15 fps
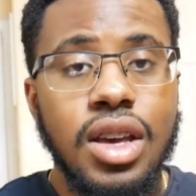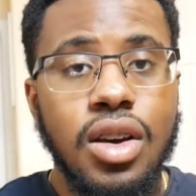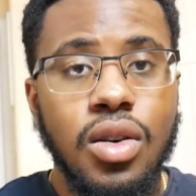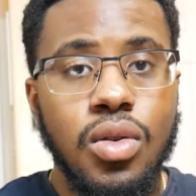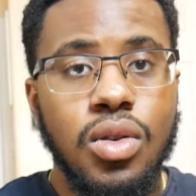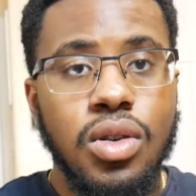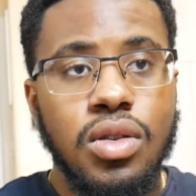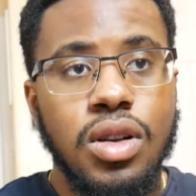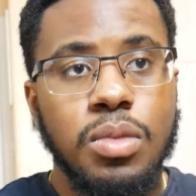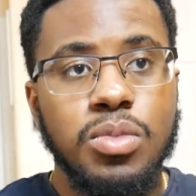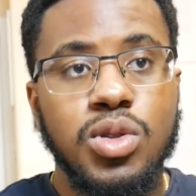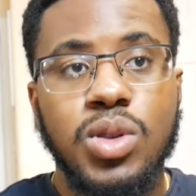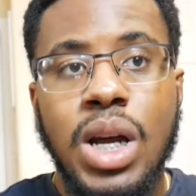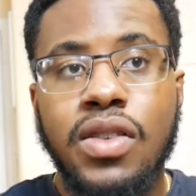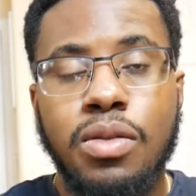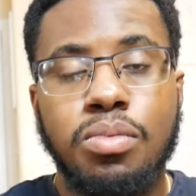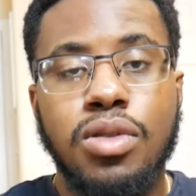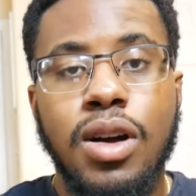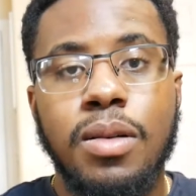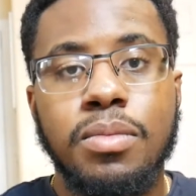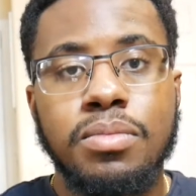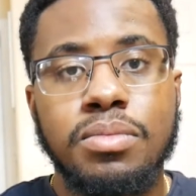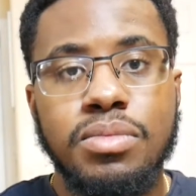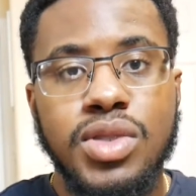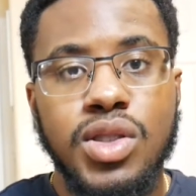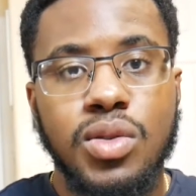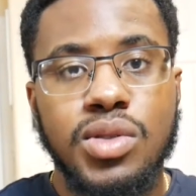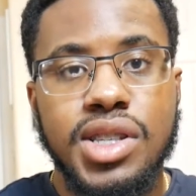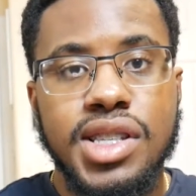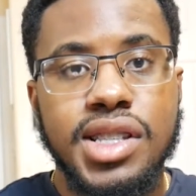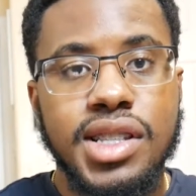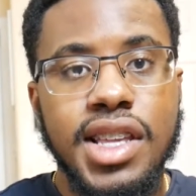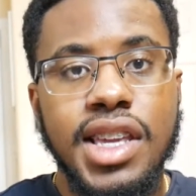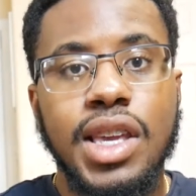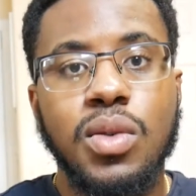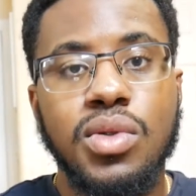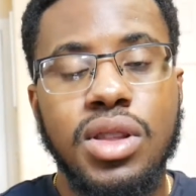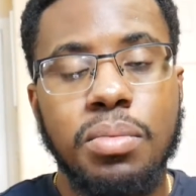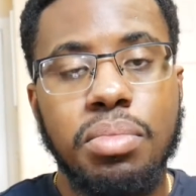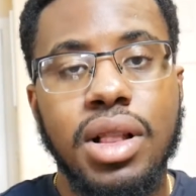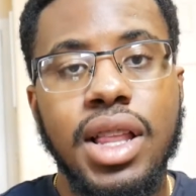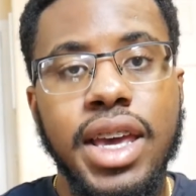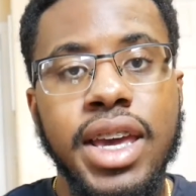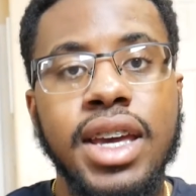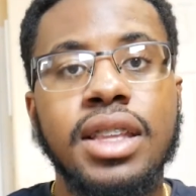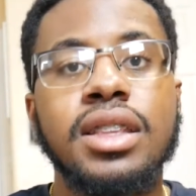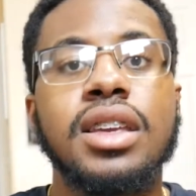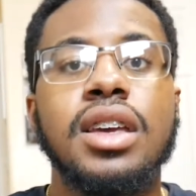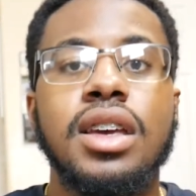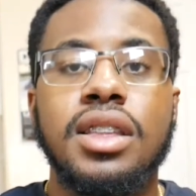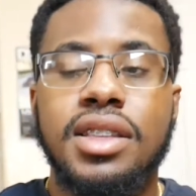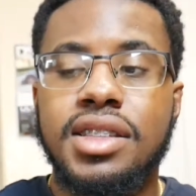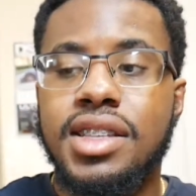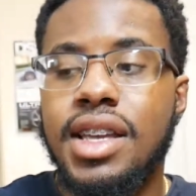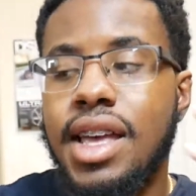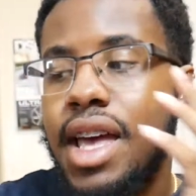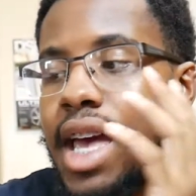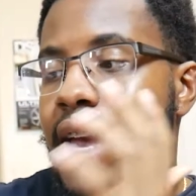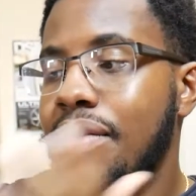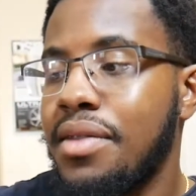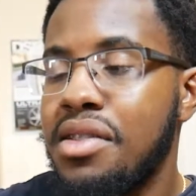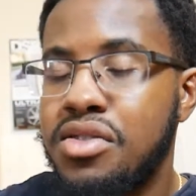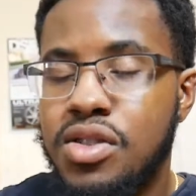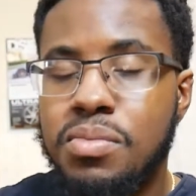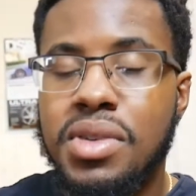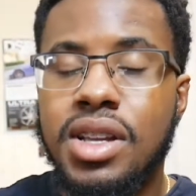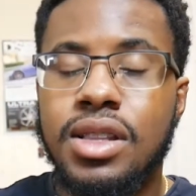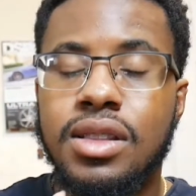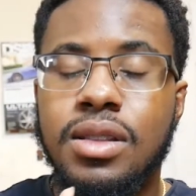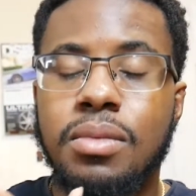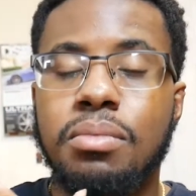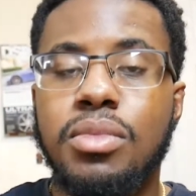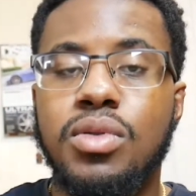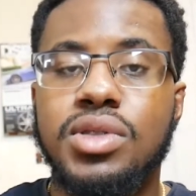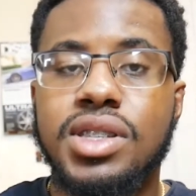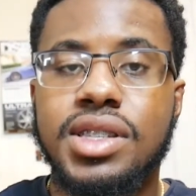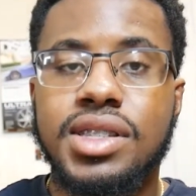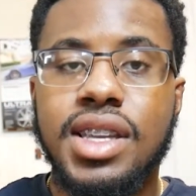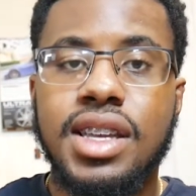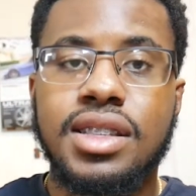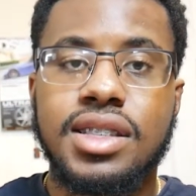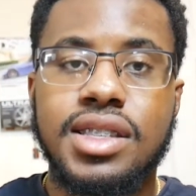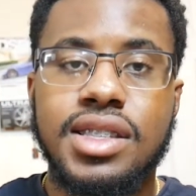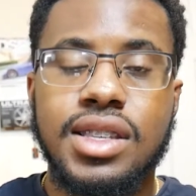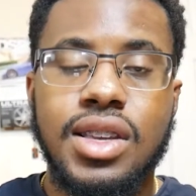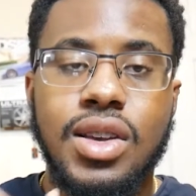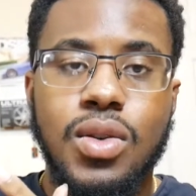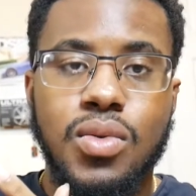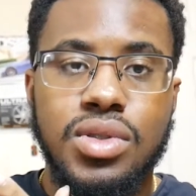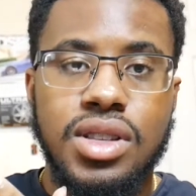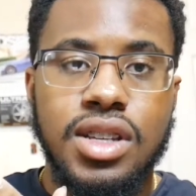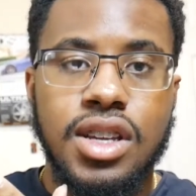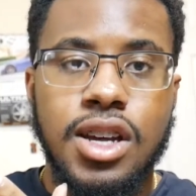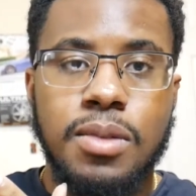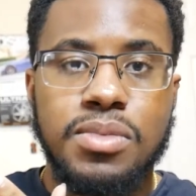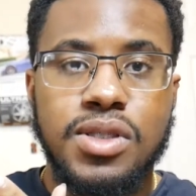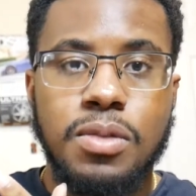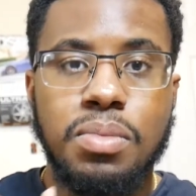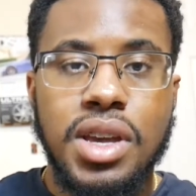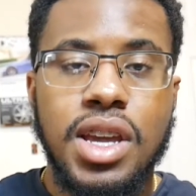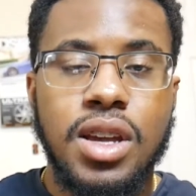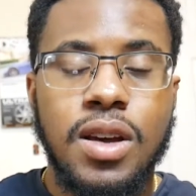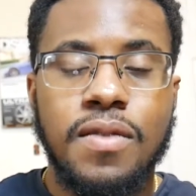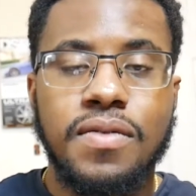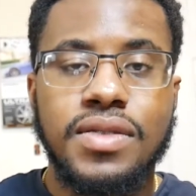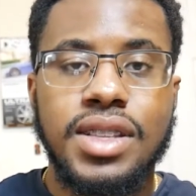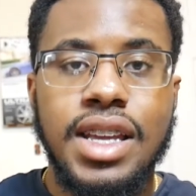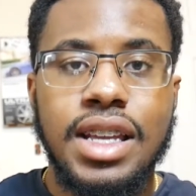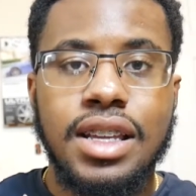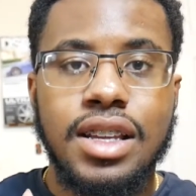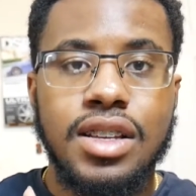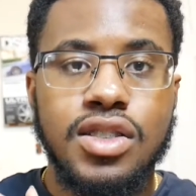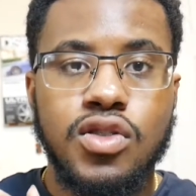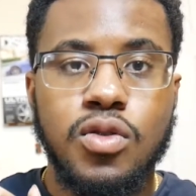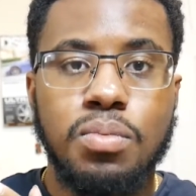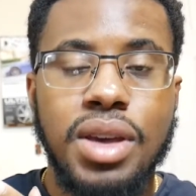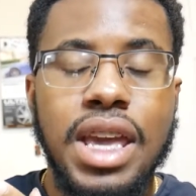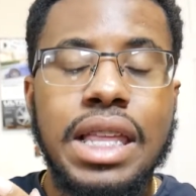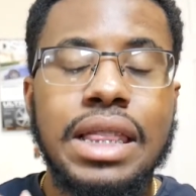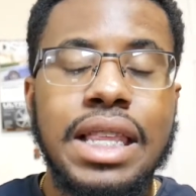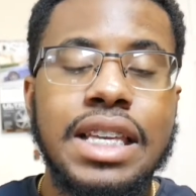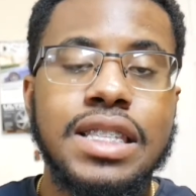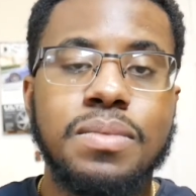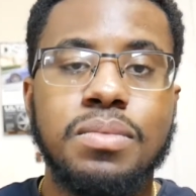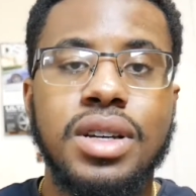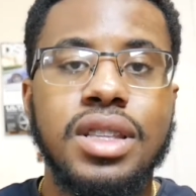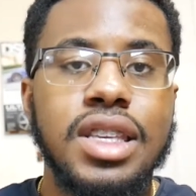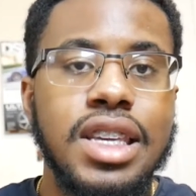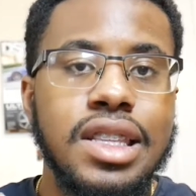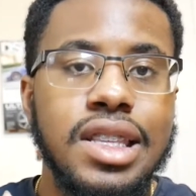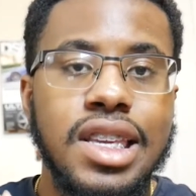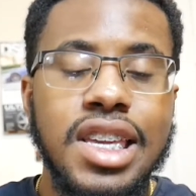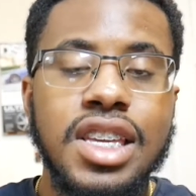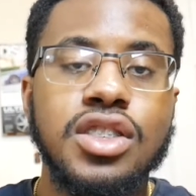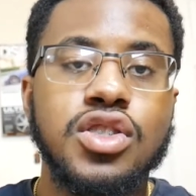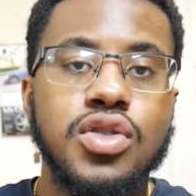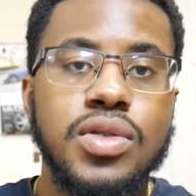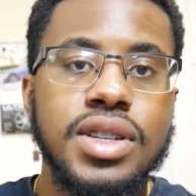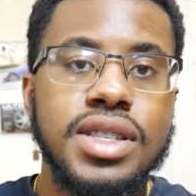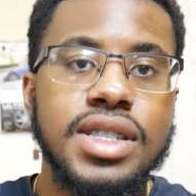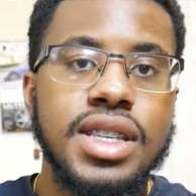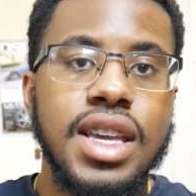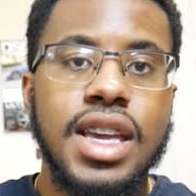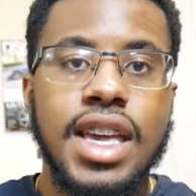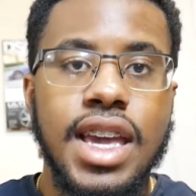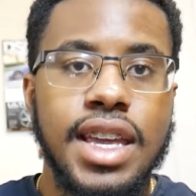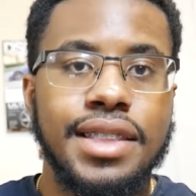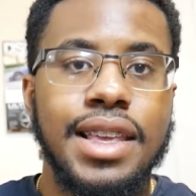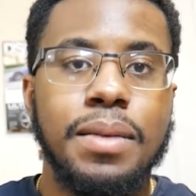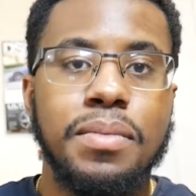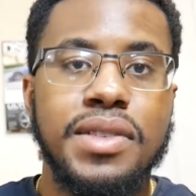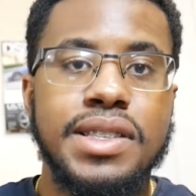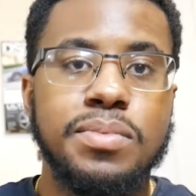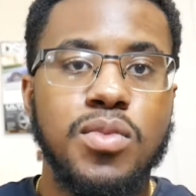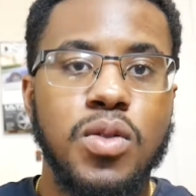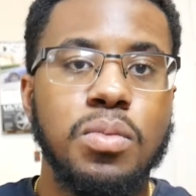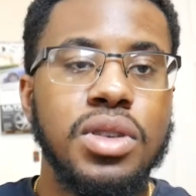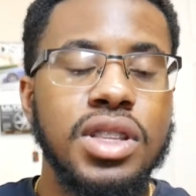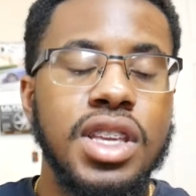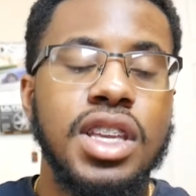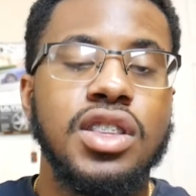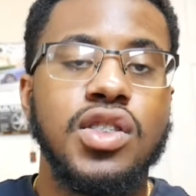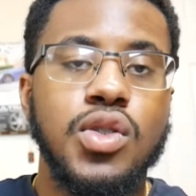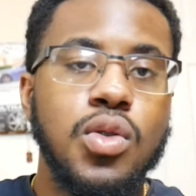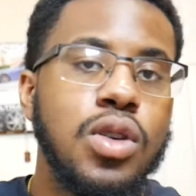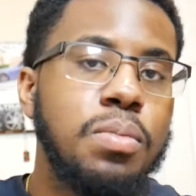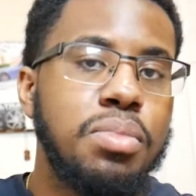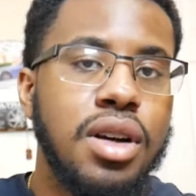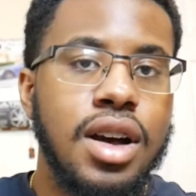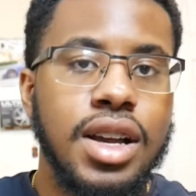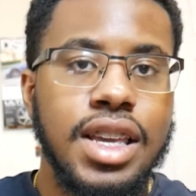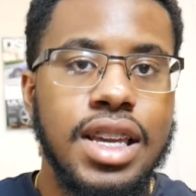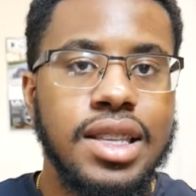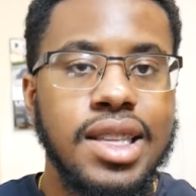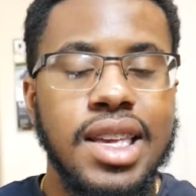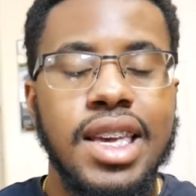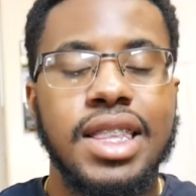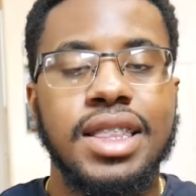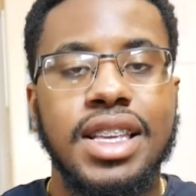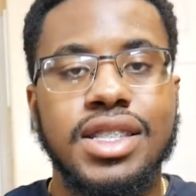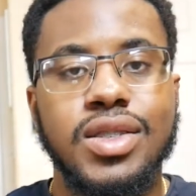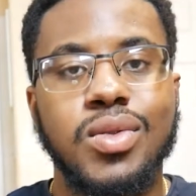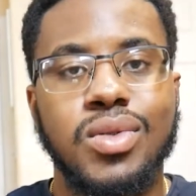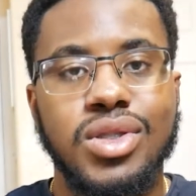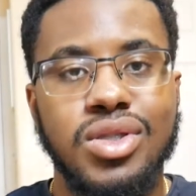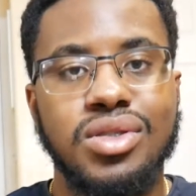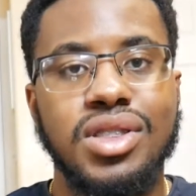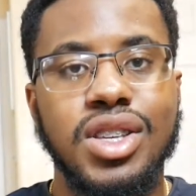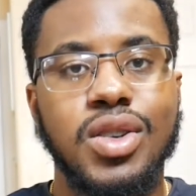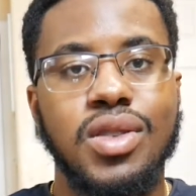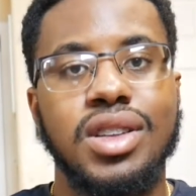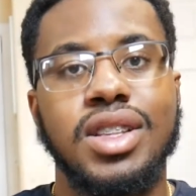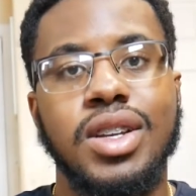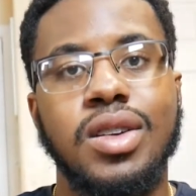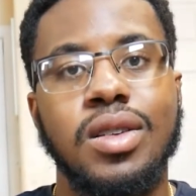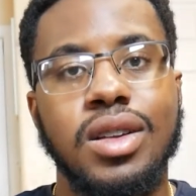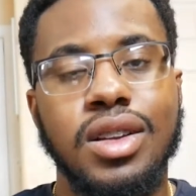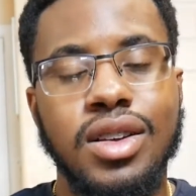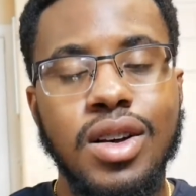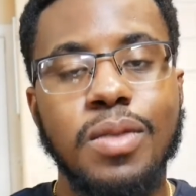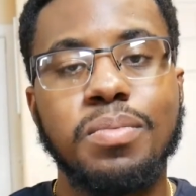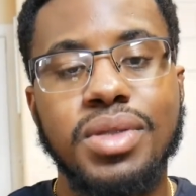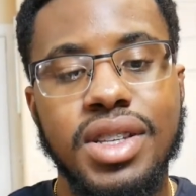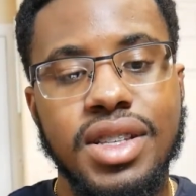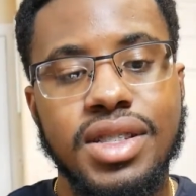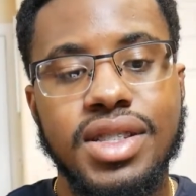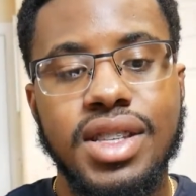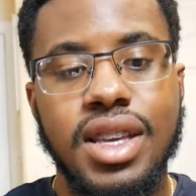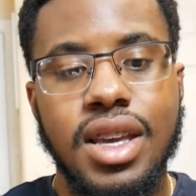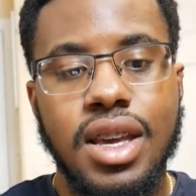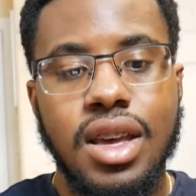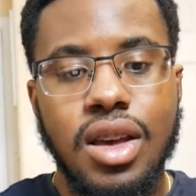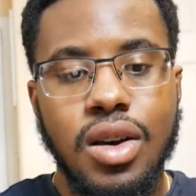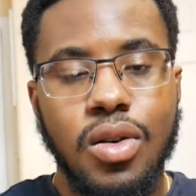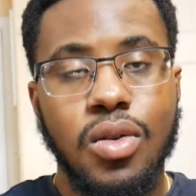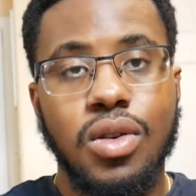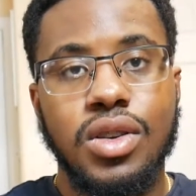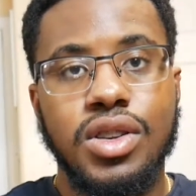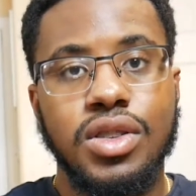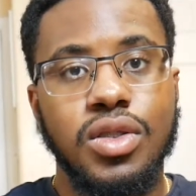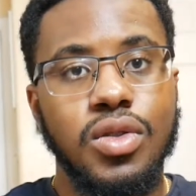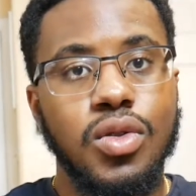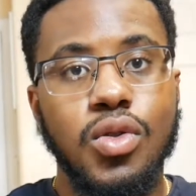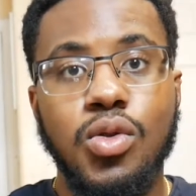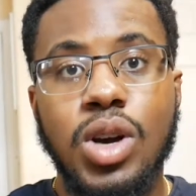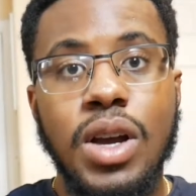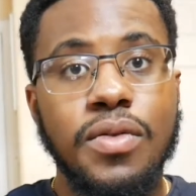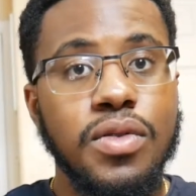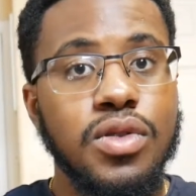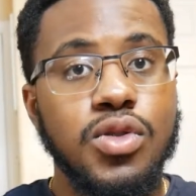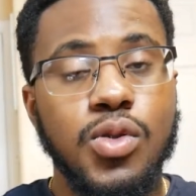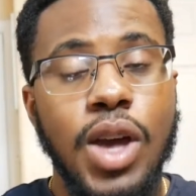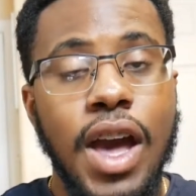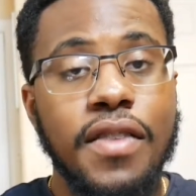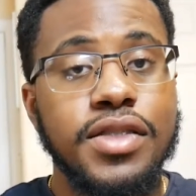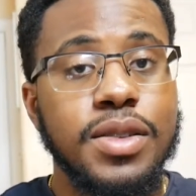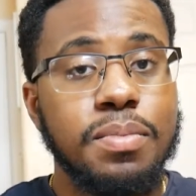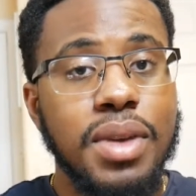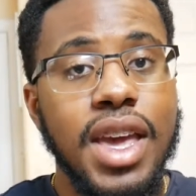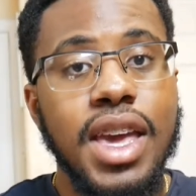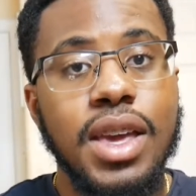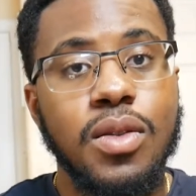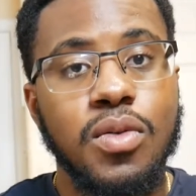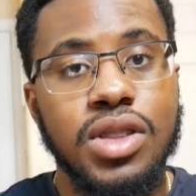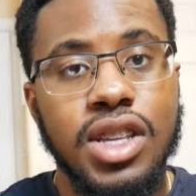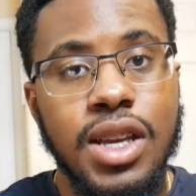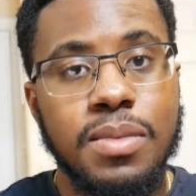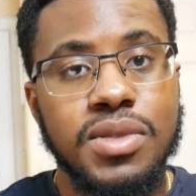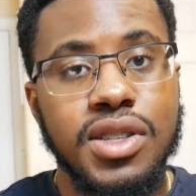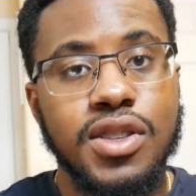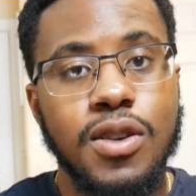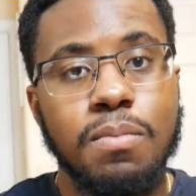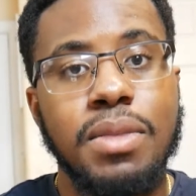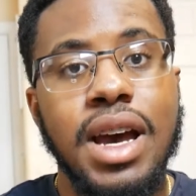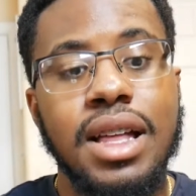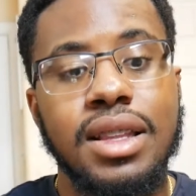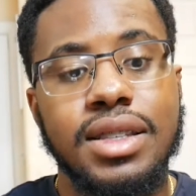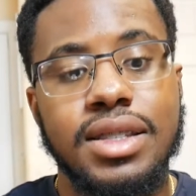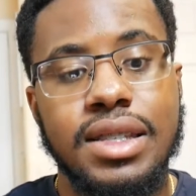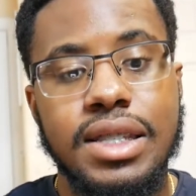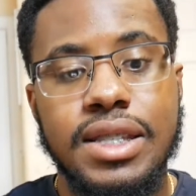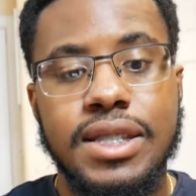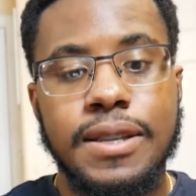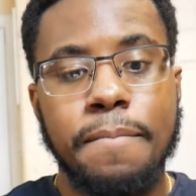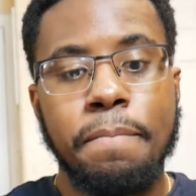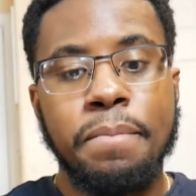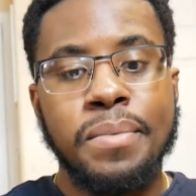or you don't have a problem sticking with a plan, the debt Avalanche should make the most sense when it comes to paying off debt, because you pay less money in interest, and that means more money in your pocket and less going to the credit card companies or whoever you have to pay when it comes to your balances.